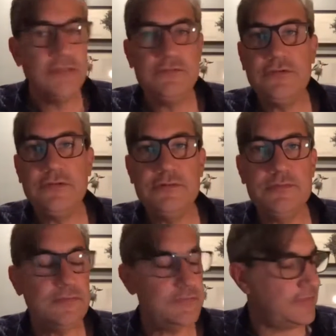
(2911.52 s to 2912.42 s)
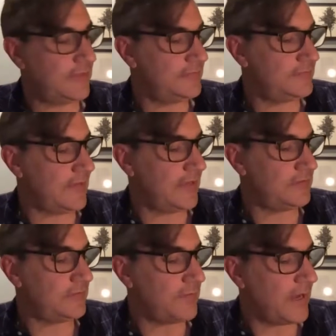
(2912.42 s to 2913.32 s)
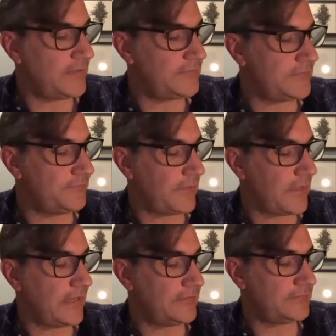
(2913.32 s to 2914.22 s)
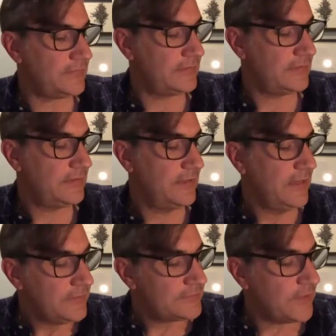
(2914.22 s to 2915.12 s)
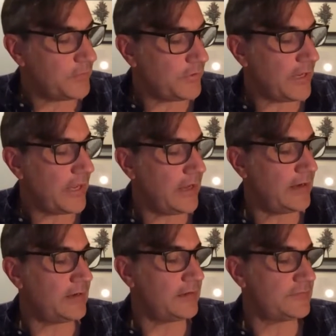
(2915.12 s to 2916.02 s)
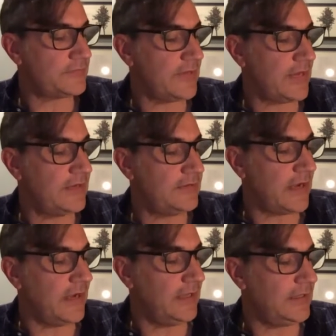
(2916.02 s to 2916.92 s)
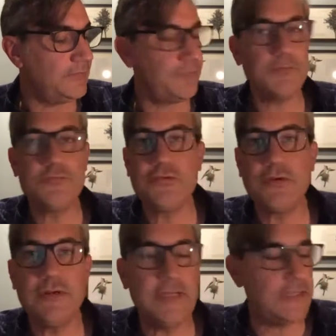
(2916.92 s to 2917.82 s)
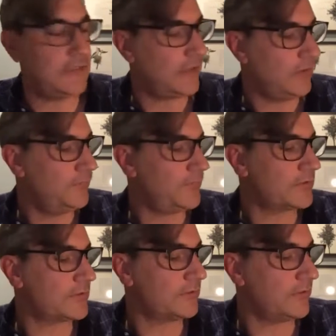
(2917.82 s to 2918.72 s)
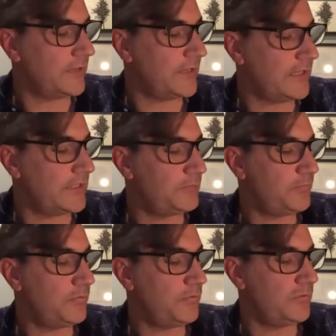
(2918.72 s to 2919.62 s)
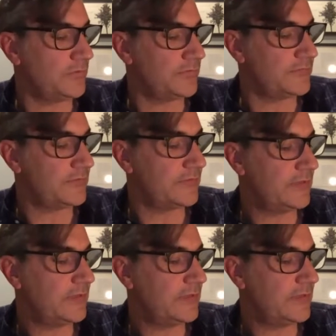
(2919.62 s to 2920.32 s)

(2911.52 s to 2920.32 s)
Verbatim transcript: June sunset horizon flash, summer hair stained olive from churning over chlorinated pools,